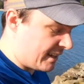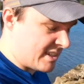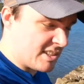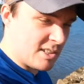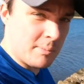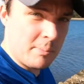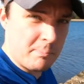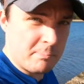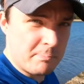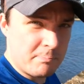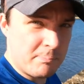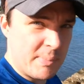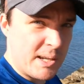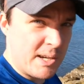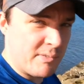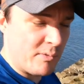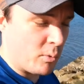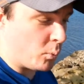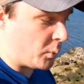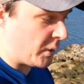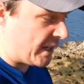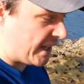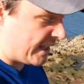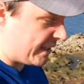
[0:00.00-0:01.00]
It is a bit of a
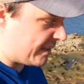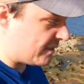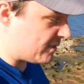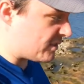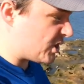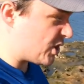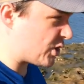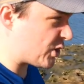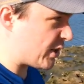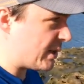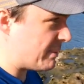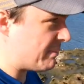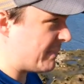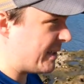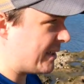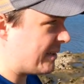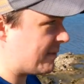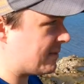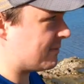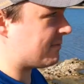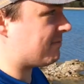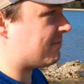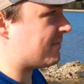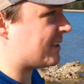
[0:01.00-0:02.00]
weird treatment
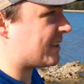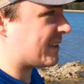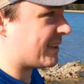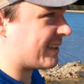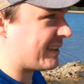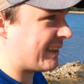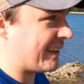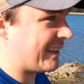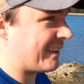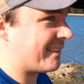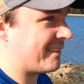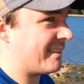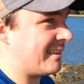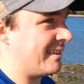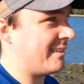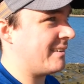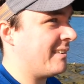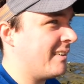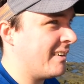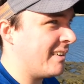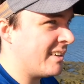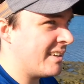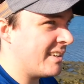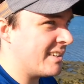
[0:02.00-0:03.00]
to think that
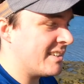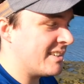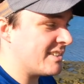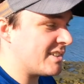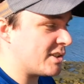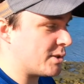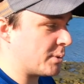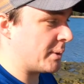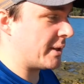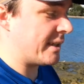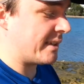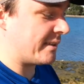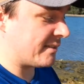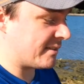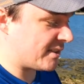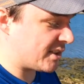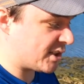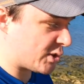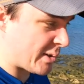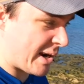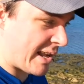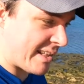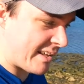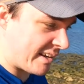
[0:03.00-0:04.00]
doing
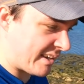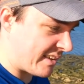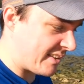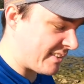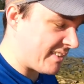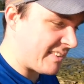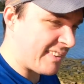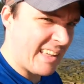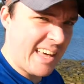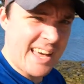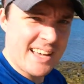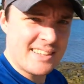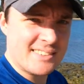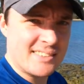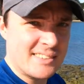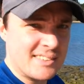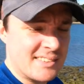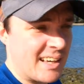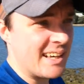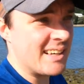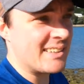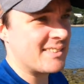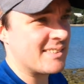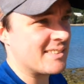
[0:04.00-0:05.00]
strength
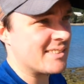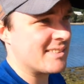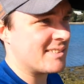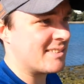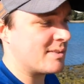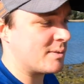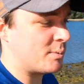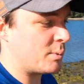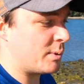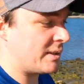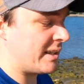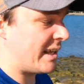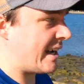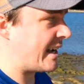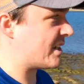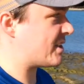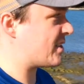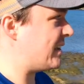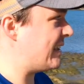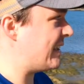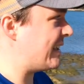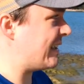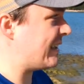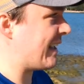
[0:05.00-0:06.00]
exercises will
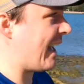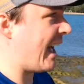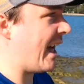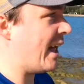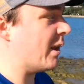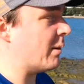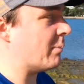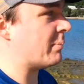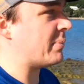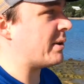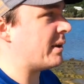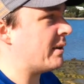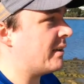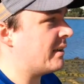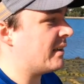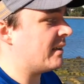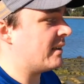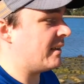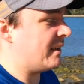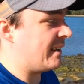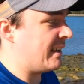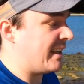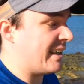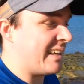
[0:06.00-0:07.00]
actually help
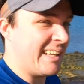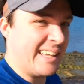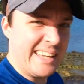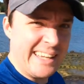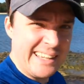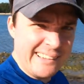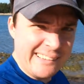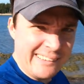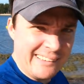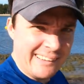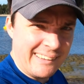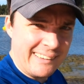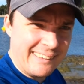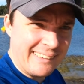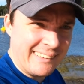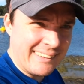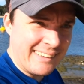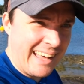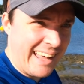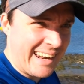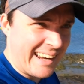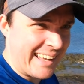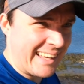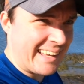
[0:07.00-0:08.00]
heal
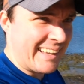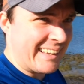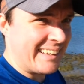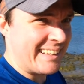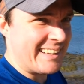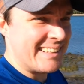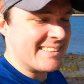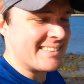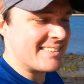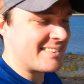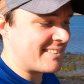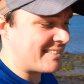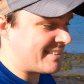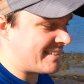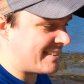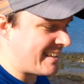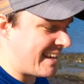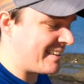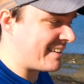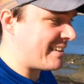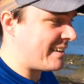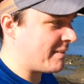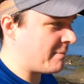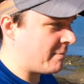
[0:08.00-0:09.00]
an Achilles
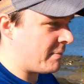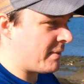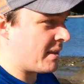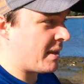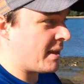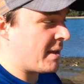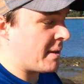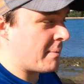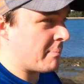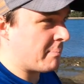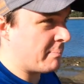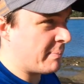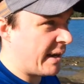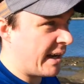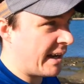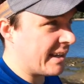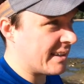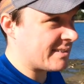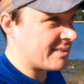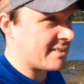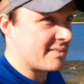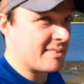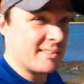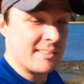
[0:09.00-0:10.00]
tendon,
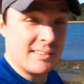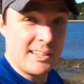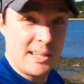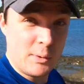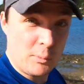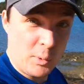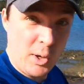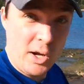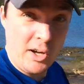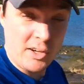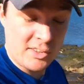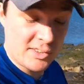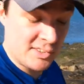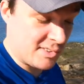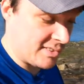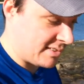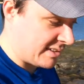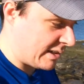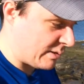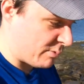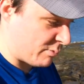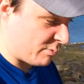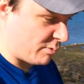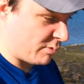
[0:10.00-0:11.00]
but it works.
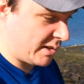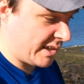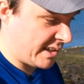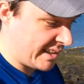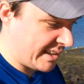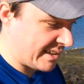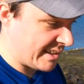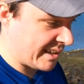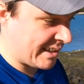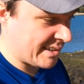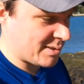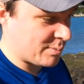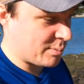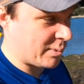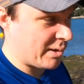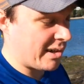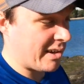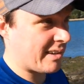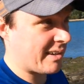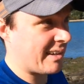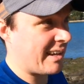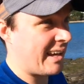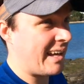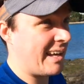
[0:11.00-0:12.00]
It really does
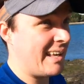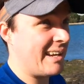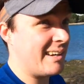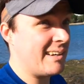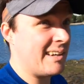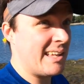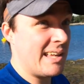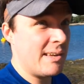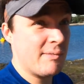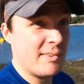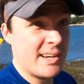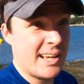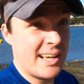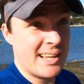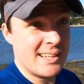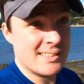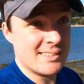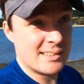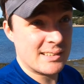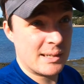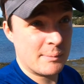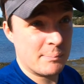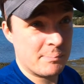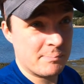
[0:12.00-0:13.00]
work, and even
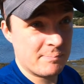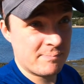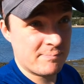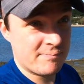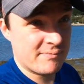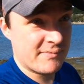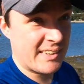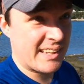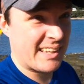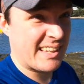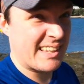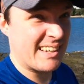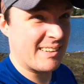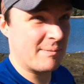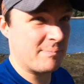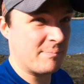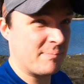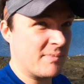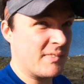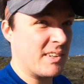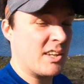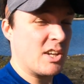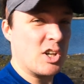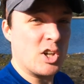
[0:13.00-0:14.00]
as a
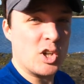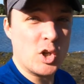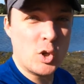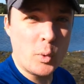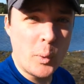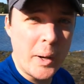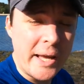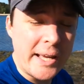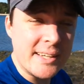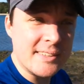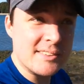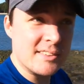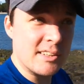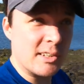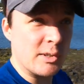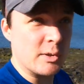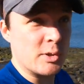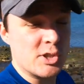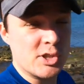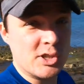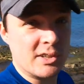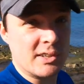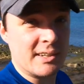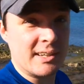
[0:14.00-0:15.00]
quick
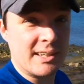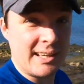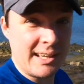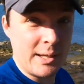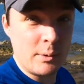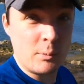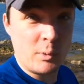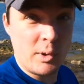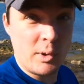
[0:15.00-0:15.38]
solution, it